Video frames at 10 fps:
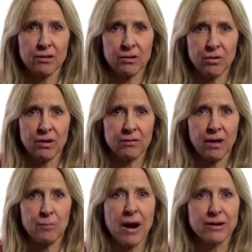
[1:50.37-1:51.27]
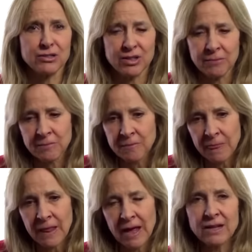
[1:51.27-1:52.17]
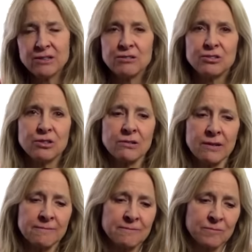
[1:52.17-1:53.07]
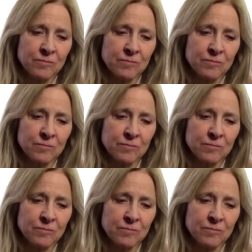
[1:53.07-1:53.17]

a, a partnership, and two children.